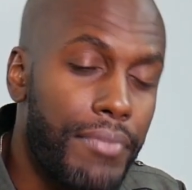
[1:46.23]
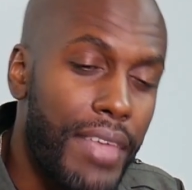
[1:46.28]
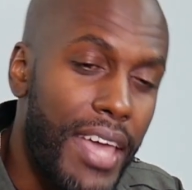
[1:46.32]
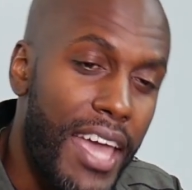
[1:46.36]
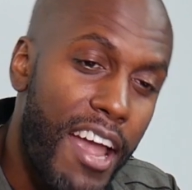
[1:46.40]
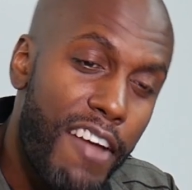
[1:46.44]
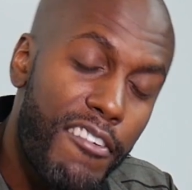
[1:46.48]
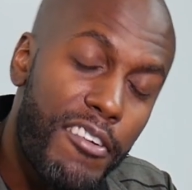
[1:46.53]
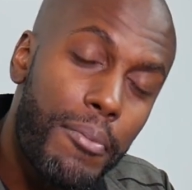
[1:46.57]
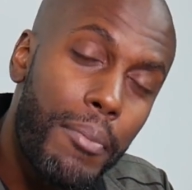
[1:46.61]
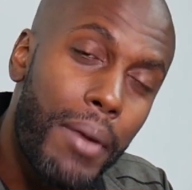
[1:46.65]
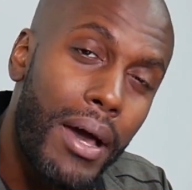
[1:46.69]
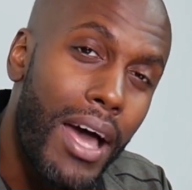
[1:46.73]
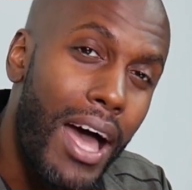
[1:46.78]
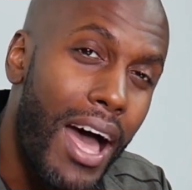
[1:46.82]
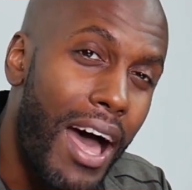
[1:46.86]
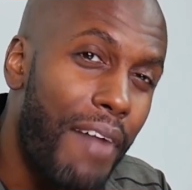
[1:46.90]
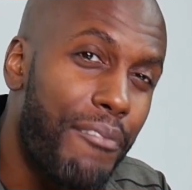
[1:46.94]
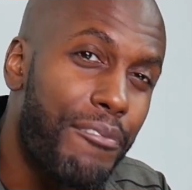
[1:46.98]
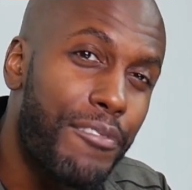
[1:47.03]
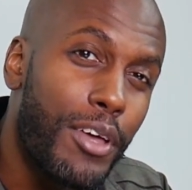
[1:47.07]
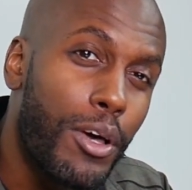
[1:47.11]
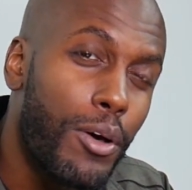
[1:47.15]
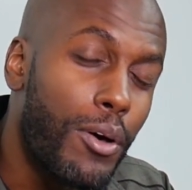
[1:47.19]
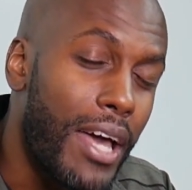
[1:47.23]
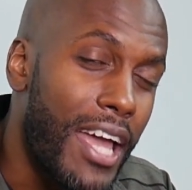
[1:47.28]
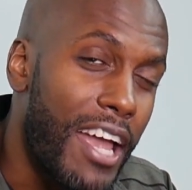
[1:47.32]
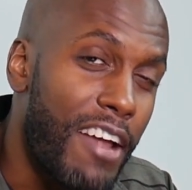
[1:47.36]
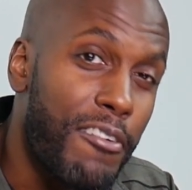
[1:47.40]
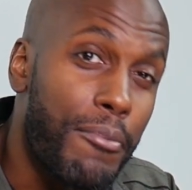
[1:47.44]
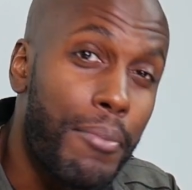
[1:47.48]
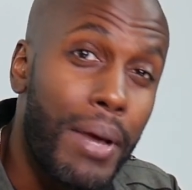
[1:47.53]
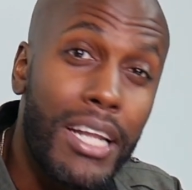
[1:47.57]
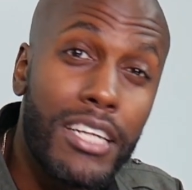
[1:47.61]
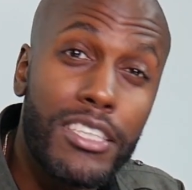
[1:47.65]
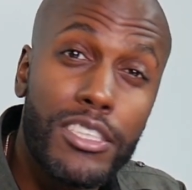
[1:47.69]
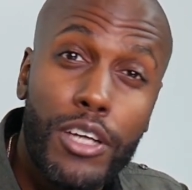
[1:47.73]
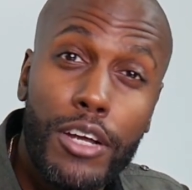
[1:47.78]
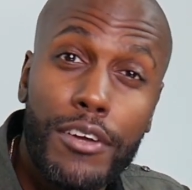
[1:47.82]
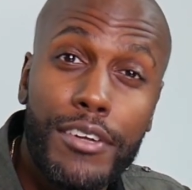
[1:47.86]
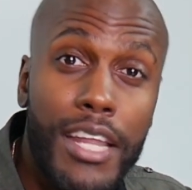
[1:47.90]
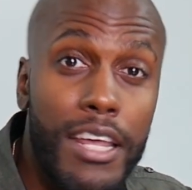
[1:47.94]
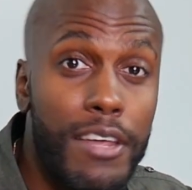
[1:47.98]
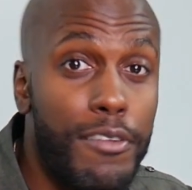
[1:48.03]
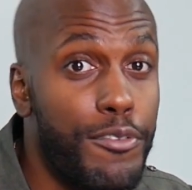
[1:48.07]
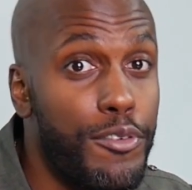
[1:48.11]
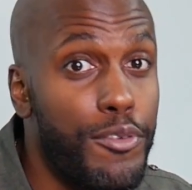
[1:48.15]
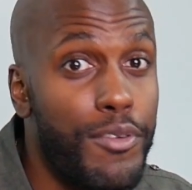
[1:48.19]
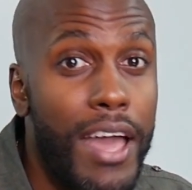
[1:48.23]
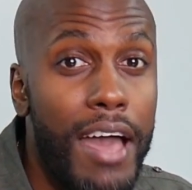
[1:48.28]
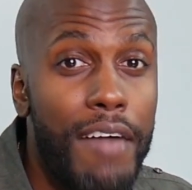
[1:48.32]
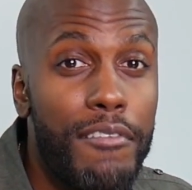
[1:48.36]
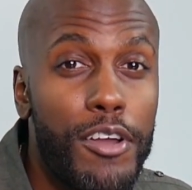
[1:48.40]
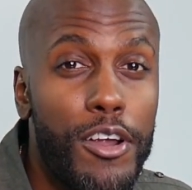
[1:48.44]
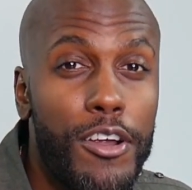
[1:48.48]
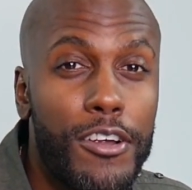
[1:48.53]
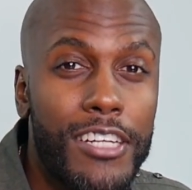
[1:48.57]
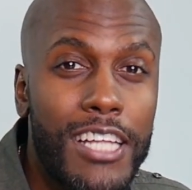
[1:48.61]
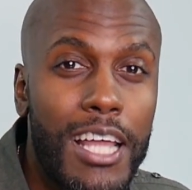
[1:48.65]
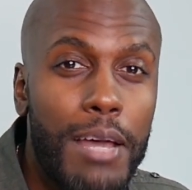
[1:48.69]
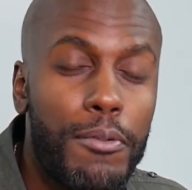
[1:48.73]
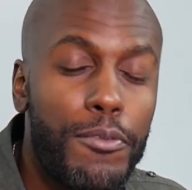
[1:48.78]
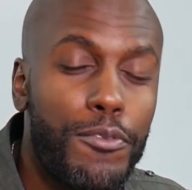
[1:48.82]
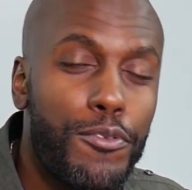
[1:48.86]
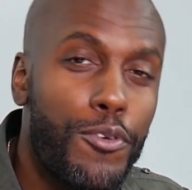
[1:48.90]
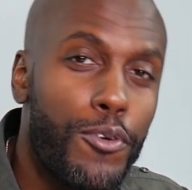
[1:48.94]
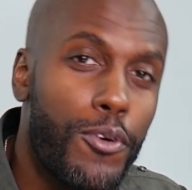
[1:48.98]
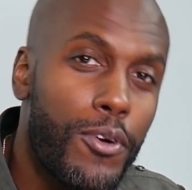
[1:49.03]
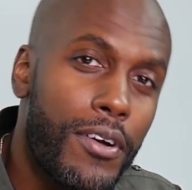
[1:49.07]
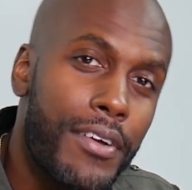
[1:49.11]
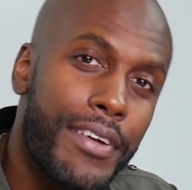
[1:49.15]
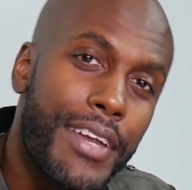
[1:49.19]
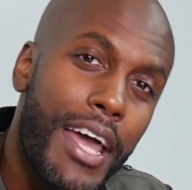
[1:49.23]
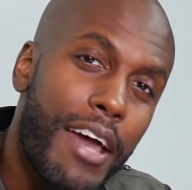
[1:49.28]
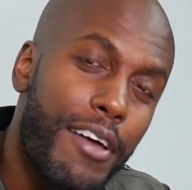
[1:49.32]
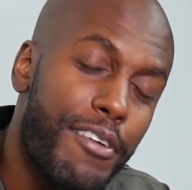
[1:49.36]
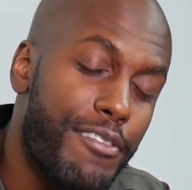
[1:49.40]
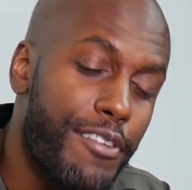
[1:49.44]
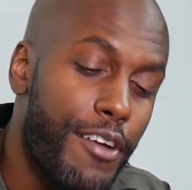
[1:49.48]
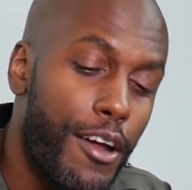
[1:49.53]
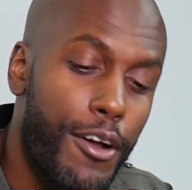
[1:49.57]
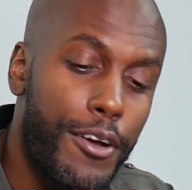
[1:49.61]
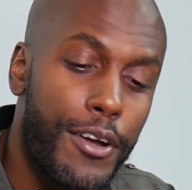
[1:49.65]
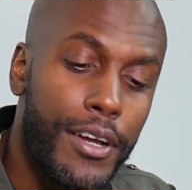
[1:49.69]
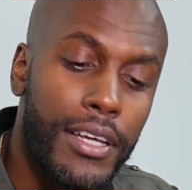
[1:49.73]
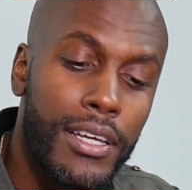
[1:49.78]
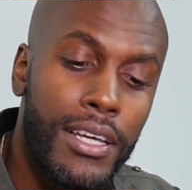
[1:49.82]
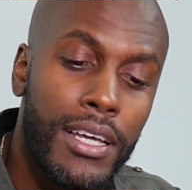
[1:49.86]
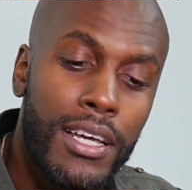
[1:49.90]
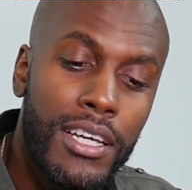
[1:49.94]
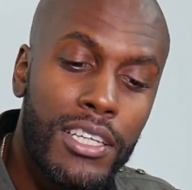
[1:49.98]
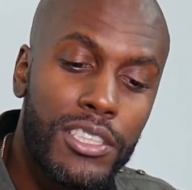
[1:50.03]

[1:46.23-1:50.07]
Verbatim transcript: everybody I feel everybody's heard that. If you haven't heard that before, now you've heard it.